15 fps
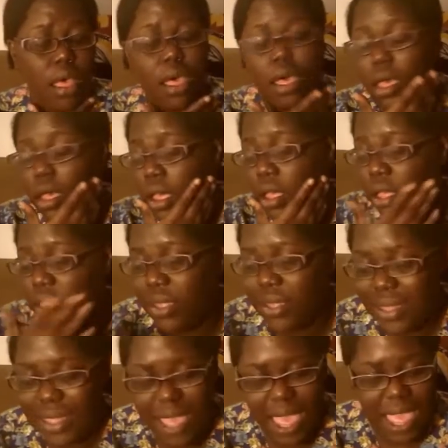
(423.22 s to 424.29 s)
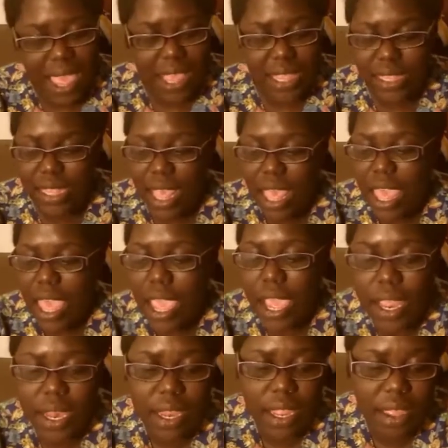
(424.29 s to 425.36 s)
oh, yes.
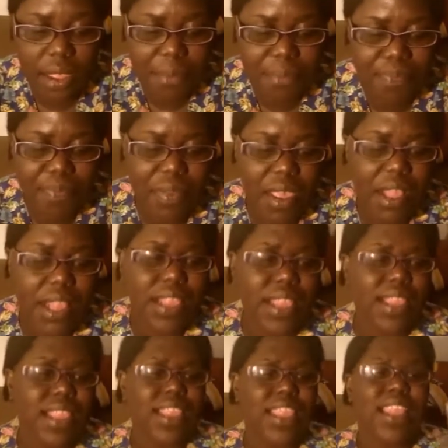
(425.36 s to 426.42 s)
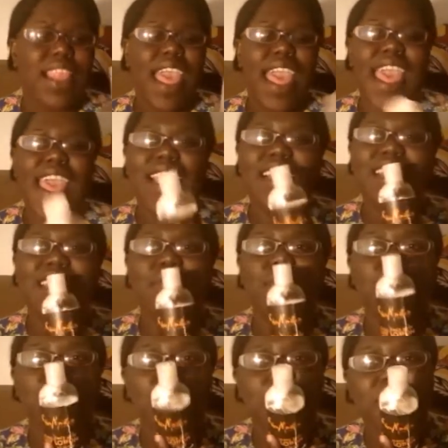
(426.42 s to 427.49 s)
And then the last
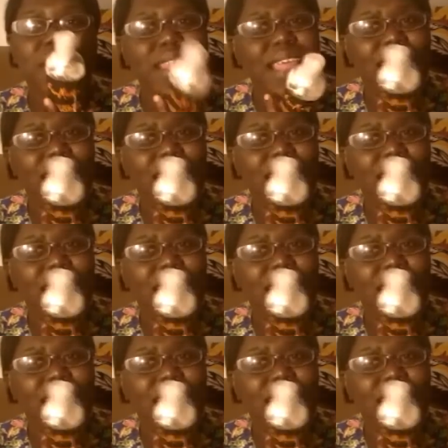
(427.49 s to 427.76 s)
but